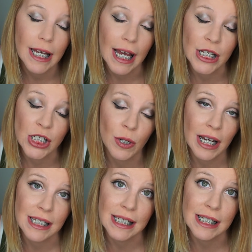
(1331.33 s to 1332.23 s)
As you
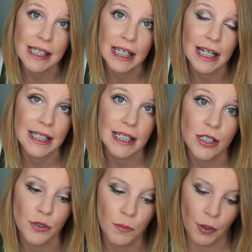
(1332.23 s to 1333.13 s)
guys can see, I didn't
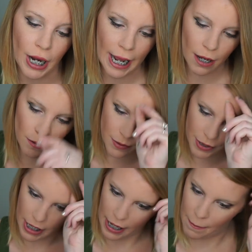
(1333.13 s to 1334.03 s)
do
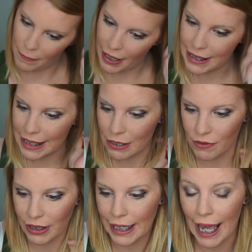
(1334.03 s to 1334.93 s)
brows. They didn't
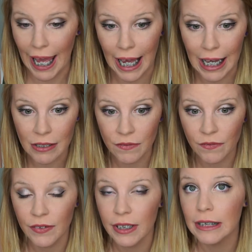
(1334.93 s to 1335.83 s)
really have
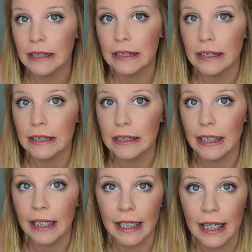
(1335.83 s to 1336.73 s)

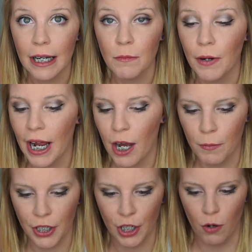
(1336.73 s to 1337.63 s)
any kind of brow,
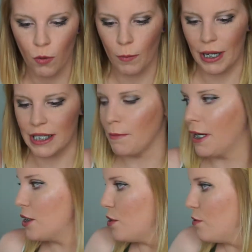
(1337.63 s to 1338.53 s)
but you know what? We're about to
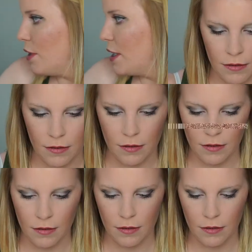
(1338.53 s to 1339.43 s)
make do.
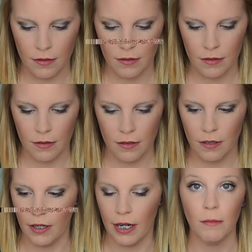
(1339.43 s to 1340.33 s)

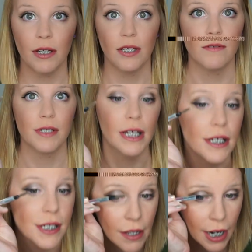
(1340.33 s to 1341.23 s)
Alright, I'm going to use
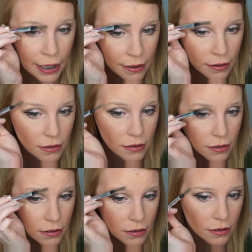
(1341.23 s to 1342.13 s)
this so that I could
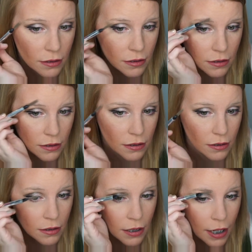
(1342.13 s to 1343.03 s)

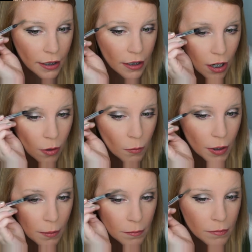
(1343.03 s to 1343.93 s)
kind of comb
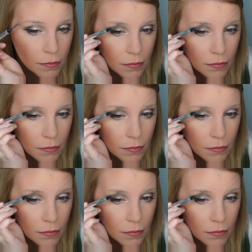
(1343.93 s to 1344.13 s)
them.